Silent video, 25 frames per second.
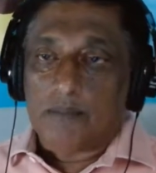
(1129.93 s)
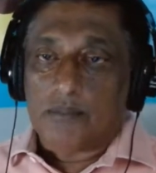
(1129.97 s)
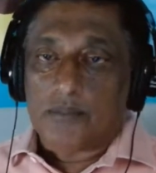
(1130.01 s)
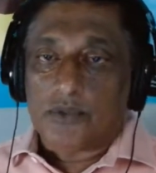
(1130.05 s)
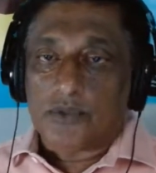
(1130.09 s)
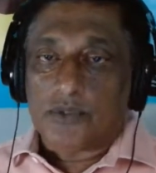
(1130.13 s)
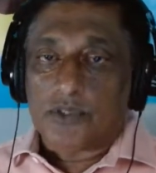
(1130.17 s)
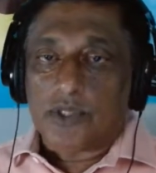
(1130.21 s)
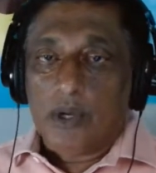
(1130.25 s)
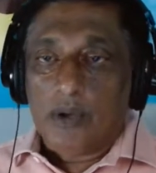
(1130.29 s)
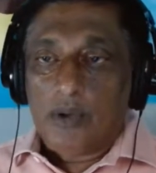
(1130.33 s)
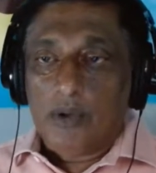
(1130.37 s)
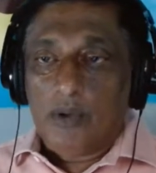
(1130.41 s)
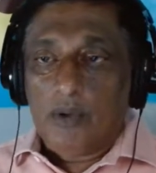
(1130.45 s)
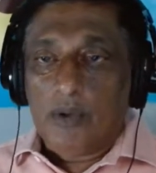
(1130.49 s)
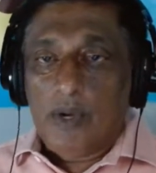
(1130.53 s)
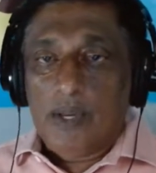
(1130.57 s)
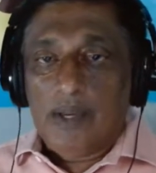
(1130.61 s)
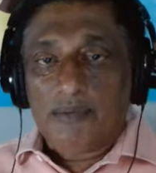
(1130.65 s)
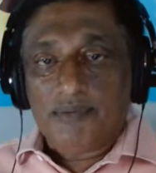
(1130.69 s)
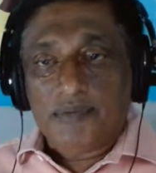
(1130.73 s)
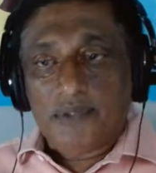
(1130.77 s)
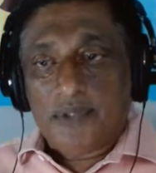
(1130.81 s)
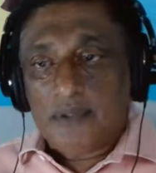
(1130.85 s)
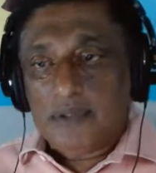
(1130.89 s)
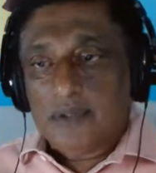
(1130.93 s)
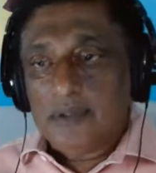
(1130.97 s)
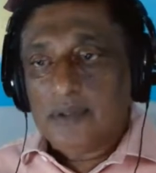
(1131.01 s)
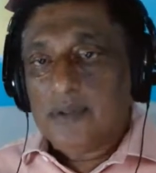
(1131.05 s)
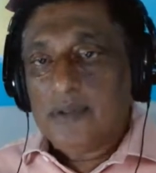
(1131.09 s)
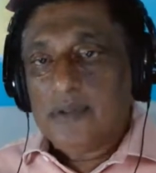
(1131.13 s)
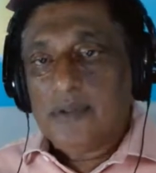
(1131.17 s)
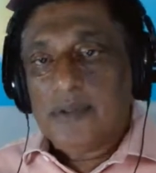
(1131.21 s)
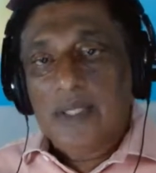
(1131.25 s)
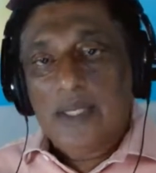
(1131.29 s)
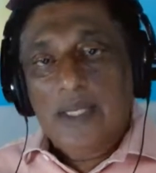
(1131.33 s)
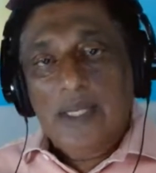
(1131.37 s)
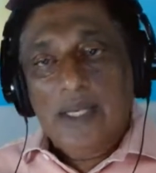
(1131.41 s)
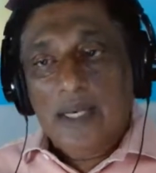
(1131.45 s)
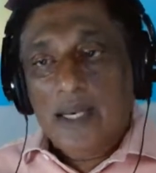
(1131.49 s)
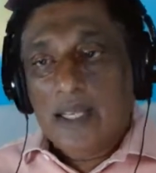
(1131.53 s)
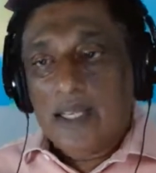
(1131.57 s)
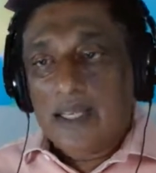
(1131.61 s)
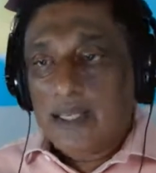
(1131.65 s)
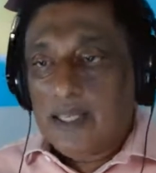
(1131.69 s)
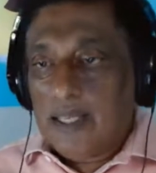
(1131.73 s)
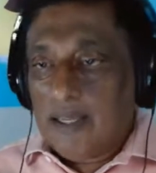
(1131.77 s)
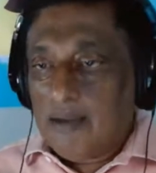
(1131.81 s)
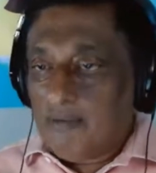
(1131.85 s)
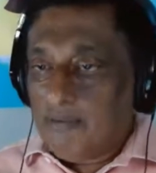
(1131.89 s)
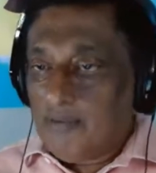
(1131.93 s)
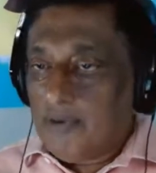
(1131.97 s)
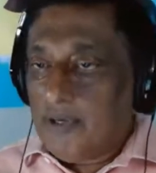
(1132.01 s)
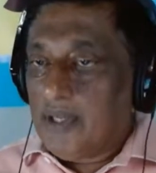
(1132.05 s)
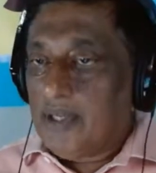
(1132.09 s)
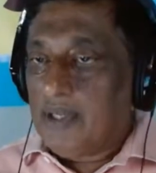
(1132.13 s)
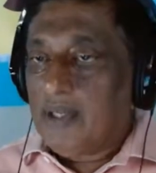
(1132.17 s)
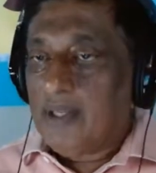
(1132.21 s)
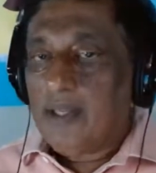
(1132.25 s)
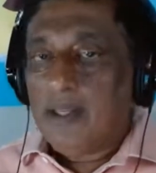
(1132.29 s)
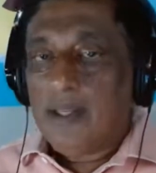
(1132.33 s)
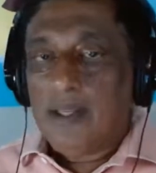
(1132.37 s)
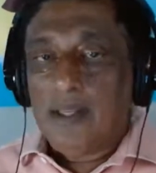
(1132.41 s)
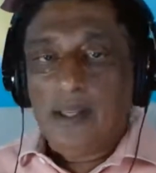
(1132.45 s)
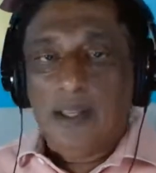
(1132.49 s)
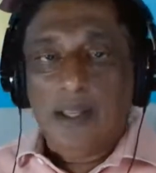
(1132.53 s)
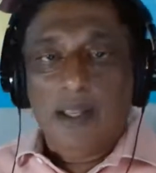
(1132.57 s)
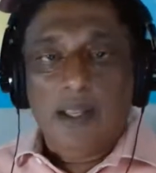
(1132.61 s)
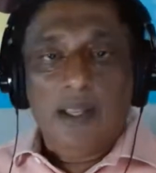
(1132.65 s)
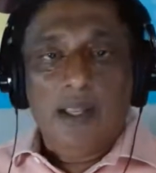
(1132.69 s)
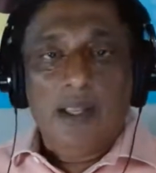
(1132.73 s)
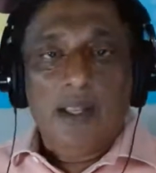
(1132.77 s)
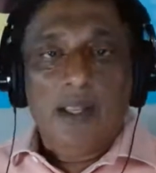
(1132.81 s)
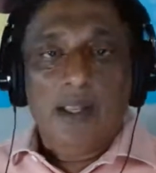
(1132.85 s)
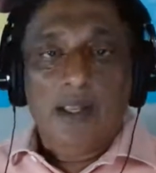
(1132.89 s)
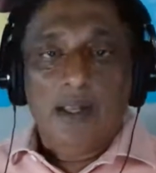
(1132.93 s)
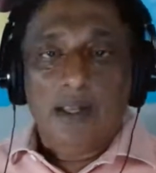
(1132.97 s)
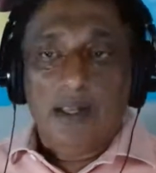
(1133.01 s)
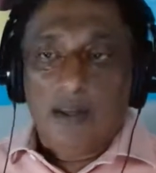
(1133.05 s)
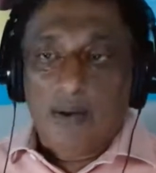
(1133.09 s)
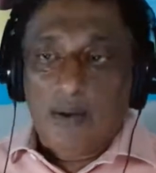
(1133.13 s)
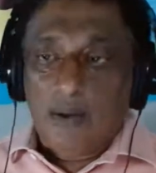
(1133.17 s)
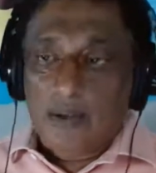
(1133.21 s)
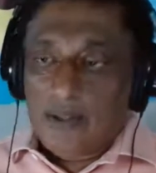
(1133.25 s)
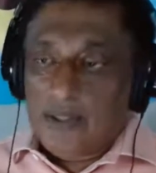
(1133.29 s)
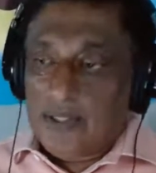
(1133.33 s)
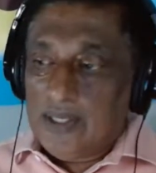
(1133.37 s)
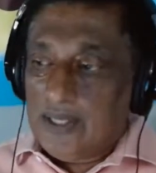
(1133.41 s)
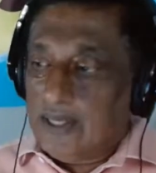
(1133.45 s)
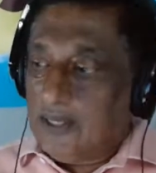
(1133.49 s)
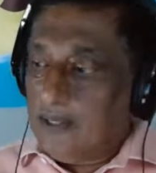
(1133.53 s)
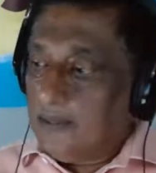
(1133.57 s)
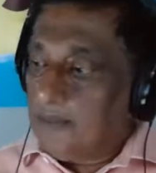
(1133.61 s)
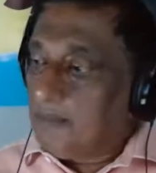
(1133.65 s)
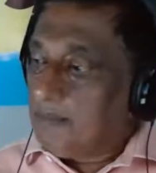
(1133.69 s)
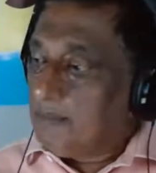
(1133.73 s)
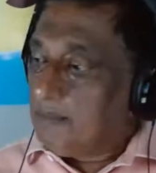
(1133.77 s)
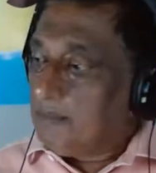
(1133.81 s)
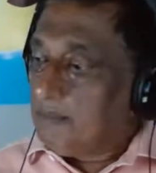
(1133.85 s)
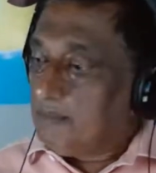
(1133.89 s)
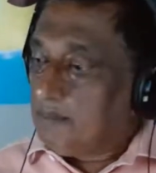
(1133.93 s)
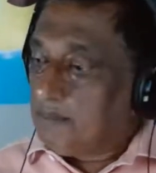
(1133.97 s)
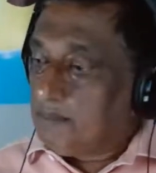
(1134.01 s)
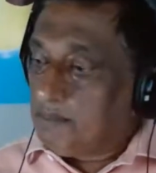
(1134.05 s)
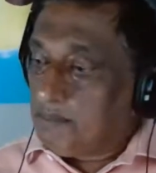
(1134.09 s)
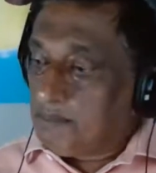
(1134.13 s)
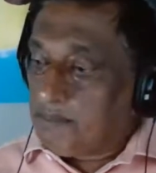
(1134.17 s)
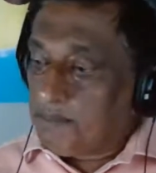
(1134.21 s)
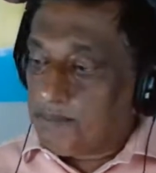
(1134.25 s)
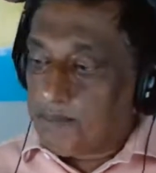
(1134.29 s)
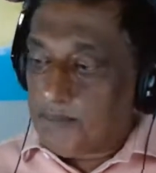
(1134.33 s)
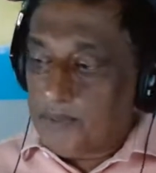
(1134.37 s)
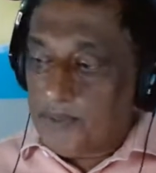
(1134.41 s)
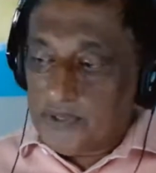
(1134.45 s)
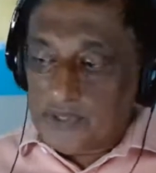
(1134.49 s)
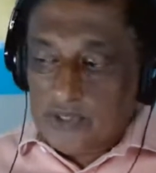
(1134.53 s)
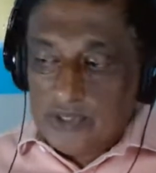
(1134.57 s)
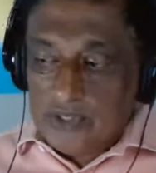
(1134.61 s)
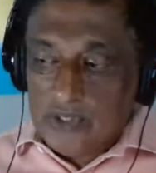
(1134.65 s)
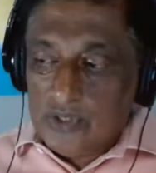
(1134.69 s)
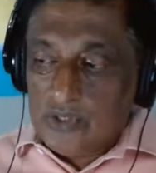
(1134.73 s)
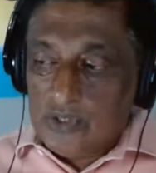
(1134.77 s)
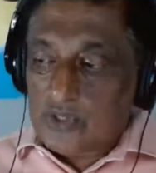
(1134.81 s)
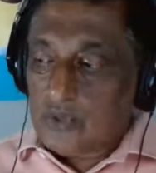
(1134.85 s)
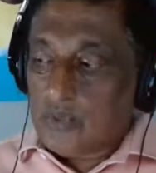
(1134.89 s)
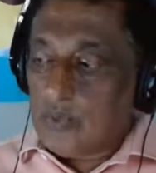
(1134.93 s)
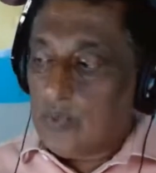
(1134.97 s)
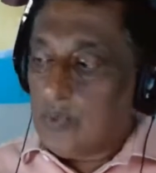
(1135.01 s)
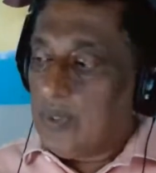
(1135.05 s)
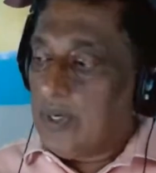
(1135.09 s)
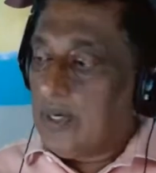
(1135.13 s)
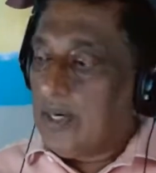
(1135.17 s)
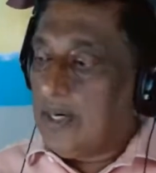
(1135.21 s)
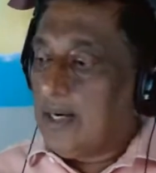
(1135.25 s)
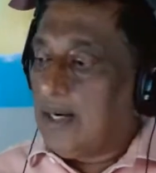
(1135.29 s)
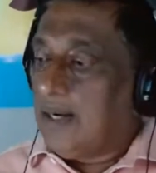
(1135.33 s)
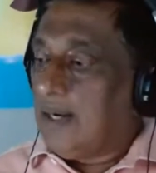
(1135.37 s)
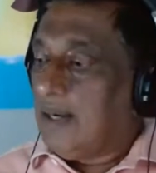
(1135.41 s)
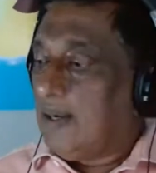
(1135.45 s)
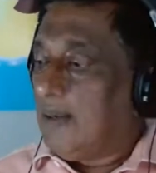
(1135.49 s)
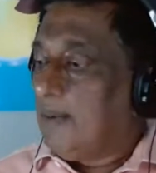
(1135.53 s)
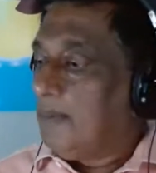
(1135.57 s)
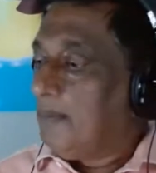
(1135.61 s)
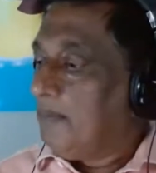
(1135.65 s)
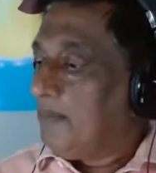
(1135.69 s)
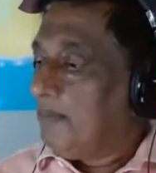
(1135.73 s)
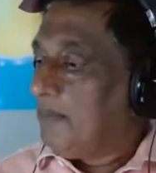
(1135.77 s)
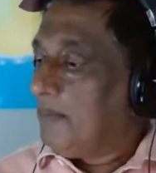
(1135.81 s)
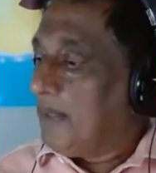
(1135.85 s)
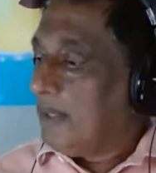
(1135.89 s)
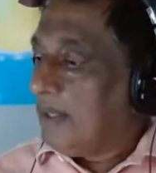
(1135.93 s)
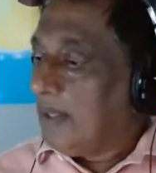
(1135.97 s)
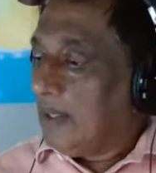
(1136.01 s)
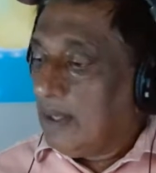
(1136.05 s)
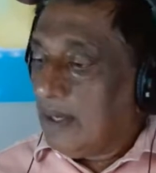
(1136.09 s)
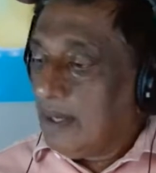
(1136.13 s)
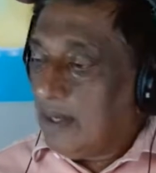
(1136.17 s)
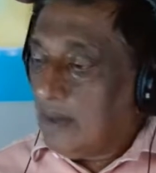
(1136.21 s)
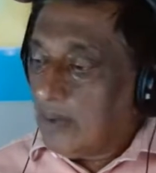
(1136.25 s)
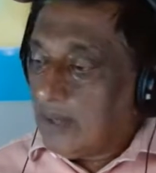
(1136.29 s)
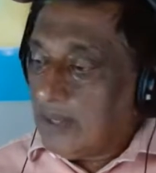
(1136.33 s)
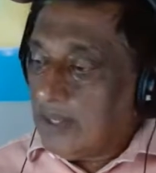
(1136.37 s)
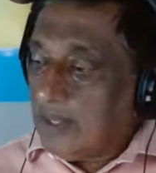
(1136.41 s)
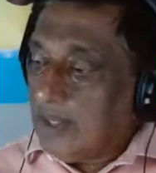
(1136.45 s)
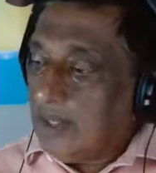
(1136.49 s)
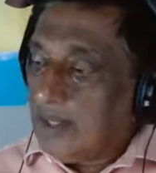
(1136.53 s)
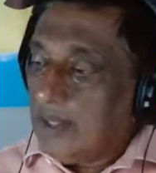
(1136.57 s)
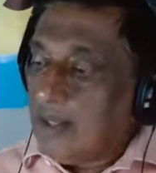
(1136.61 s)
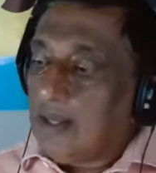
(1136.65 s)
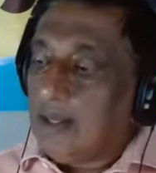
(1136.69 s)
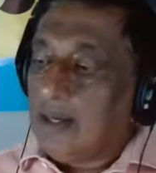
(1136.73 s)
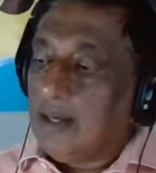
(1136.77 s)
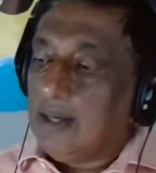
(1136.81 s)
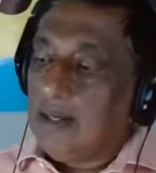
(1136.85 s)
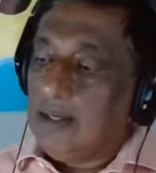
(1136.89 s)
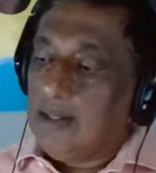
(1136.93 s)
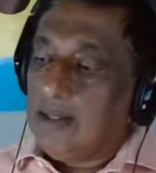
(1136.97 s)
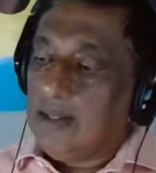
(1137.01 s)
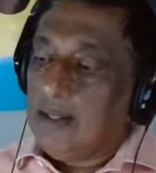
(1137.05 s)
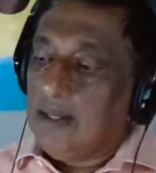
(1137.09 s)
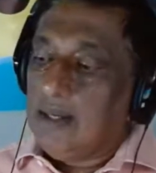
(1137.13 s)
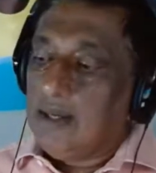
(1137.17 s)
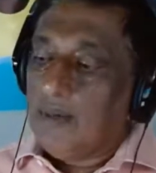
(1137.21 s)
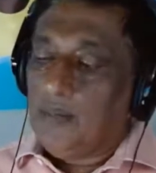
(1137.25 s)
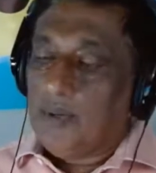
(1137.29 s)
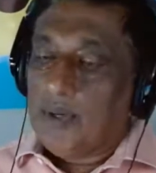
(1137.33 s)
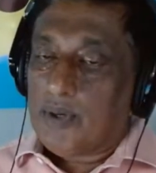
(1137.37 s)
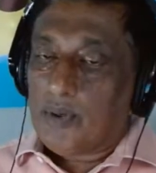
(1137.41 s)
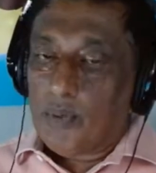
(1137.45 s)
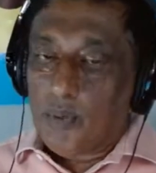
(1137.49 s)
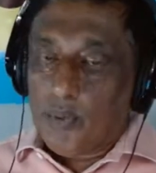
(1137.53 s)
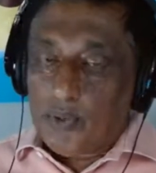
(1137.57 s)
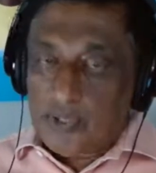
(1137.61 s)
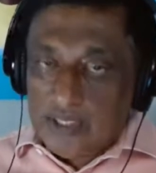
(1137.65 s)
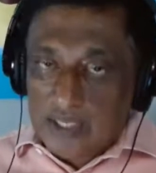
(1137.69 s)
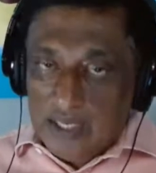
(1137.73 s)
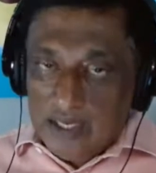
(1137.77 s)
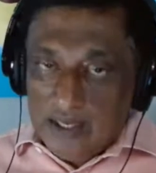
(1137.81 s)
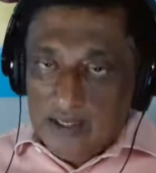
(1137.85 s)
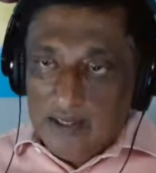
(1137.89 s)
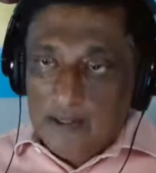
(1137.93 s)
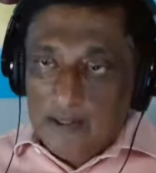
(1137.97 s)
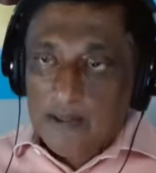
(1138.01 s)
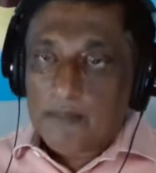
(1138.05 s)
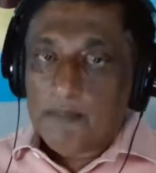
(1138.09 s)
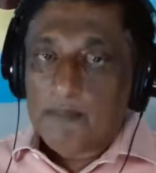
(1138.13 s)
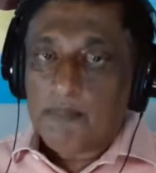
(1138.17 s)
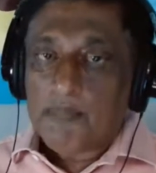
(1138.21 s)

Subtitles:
So you have to, like every good persons who are looking and they are recruiting,